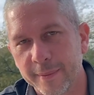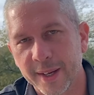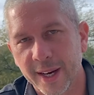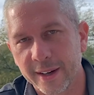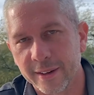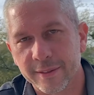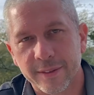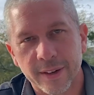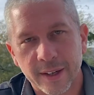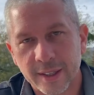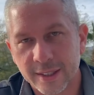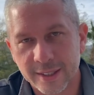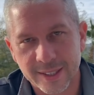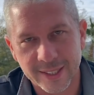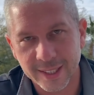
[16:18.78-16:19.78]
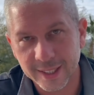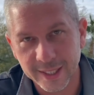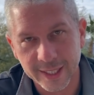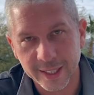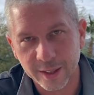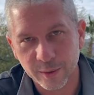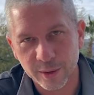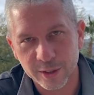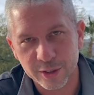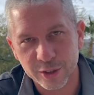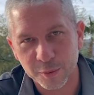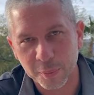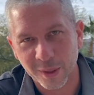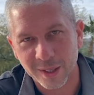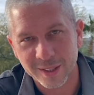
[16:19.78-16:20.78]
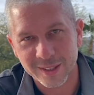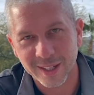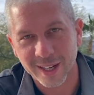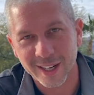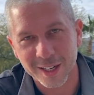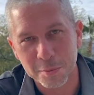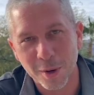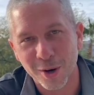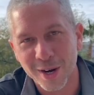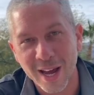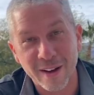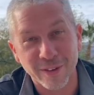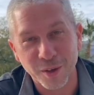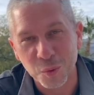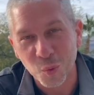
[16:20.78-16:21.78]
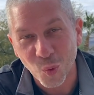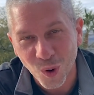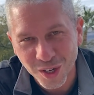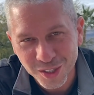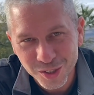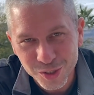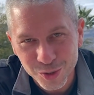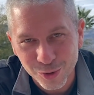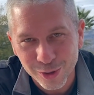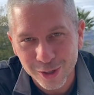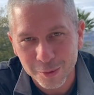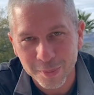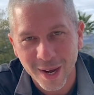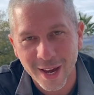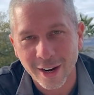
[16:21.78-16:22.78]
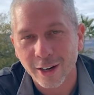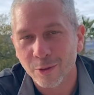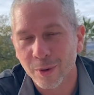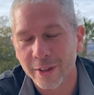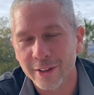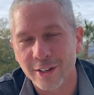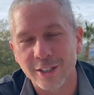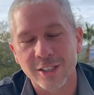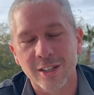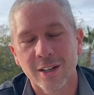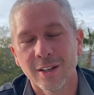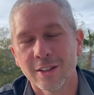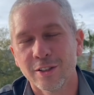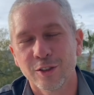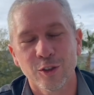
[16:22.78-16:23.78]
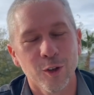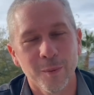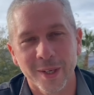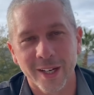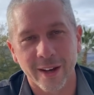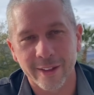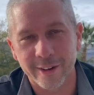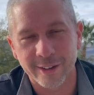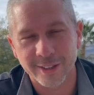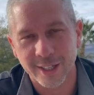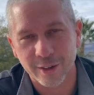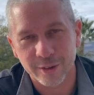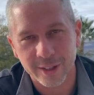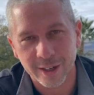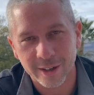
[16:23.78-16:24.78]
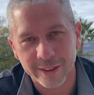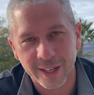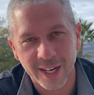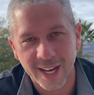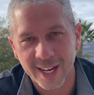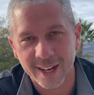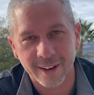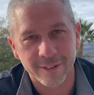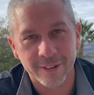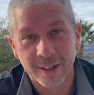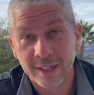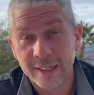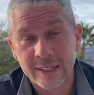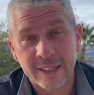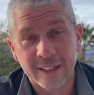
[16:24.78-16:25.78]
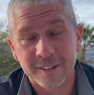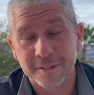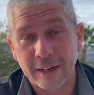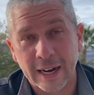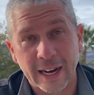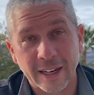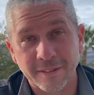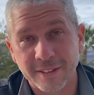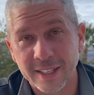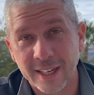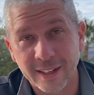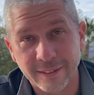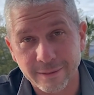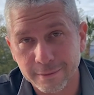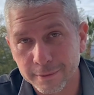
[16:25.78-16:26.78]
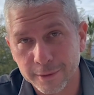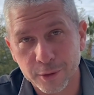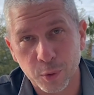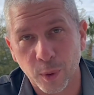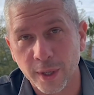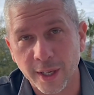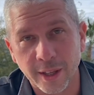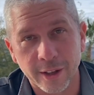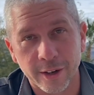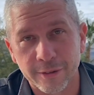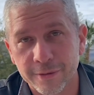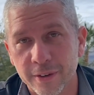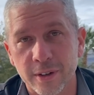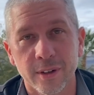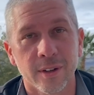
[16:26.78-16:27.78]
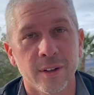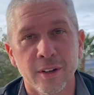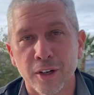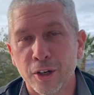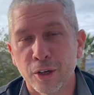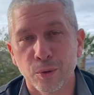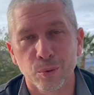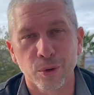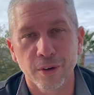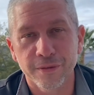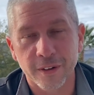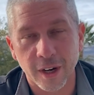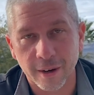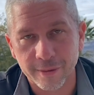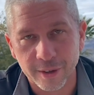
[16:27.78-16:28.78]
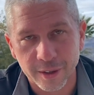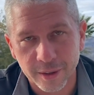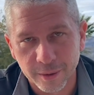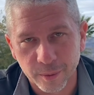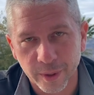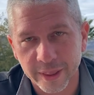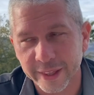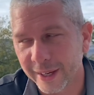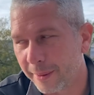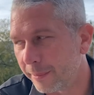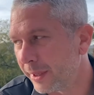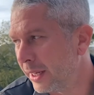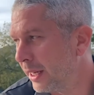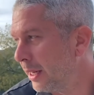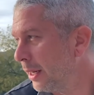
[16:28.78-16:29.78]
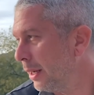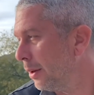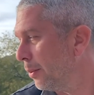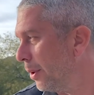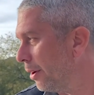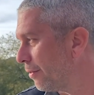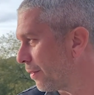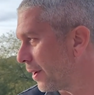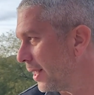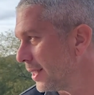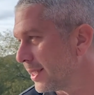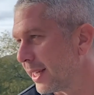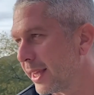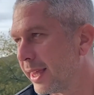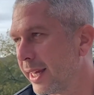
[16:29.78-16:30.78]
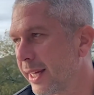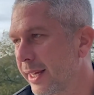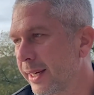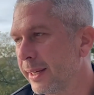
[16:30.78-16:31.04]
kind of silly that we're super excited about having one solar panel when there's so many others out there that have 5, 10, 20, their full roof covered with them. Well, for us, I think